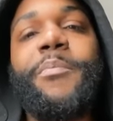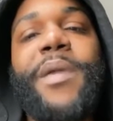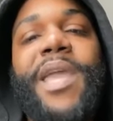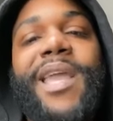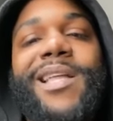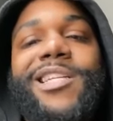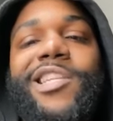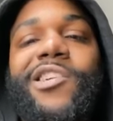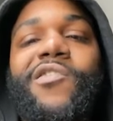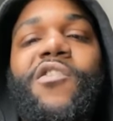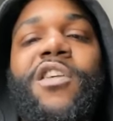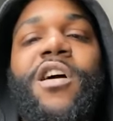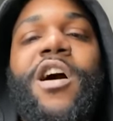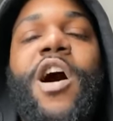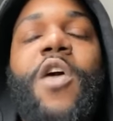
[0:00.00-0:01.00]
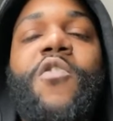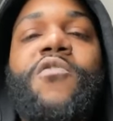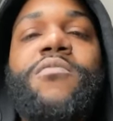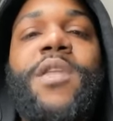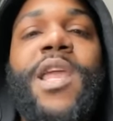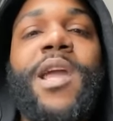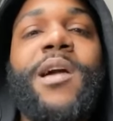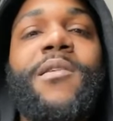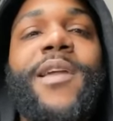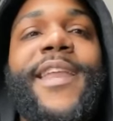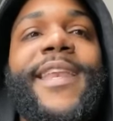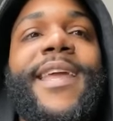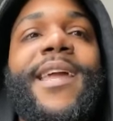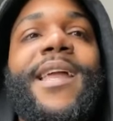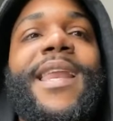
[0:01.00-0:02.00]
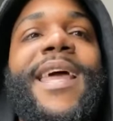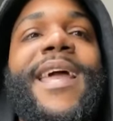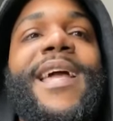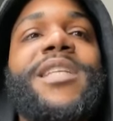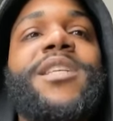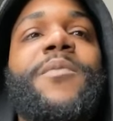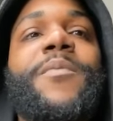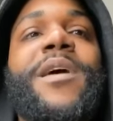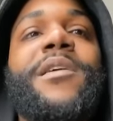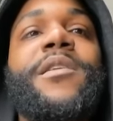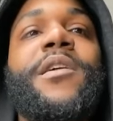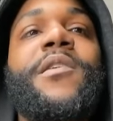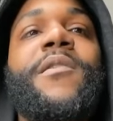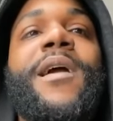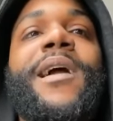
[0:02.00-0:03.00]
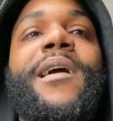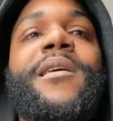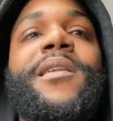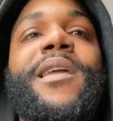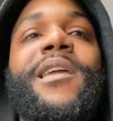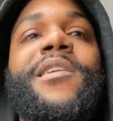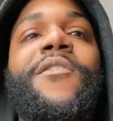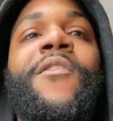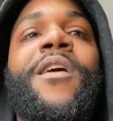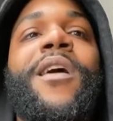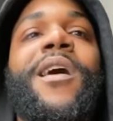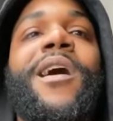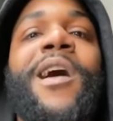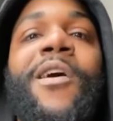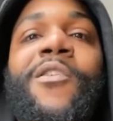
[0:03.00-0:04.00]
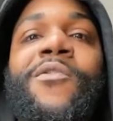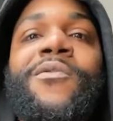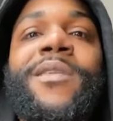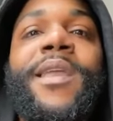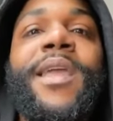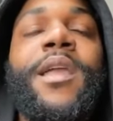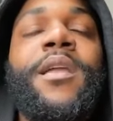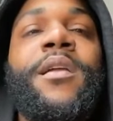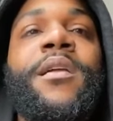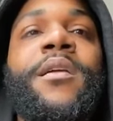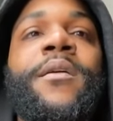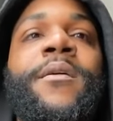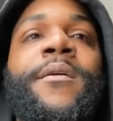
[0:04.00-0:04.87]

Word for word: Bitch, you a hoe, nigga. Go get that glass up out the ground, nigga. You a hoe, nigga.